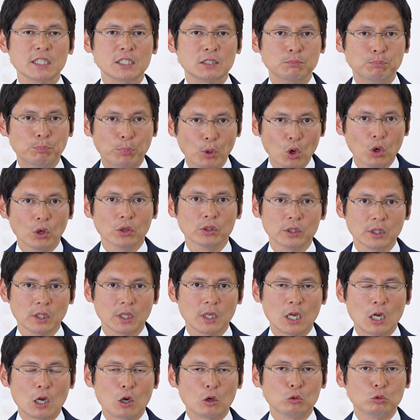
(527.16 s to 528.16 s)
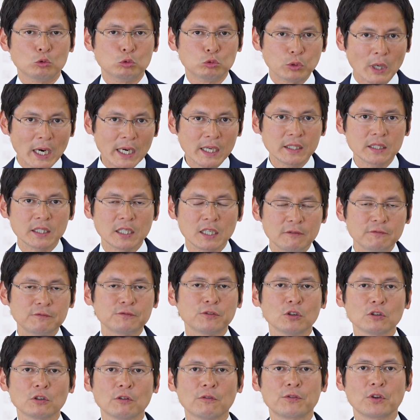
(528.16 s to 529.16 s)
born right in
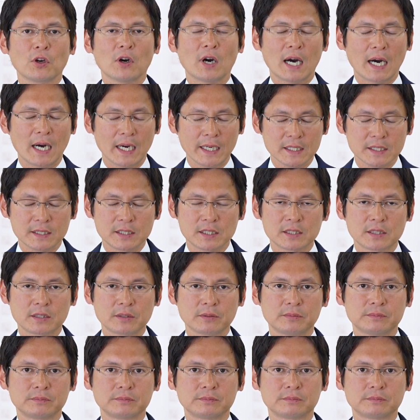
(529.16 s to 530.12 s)
front of your eyes.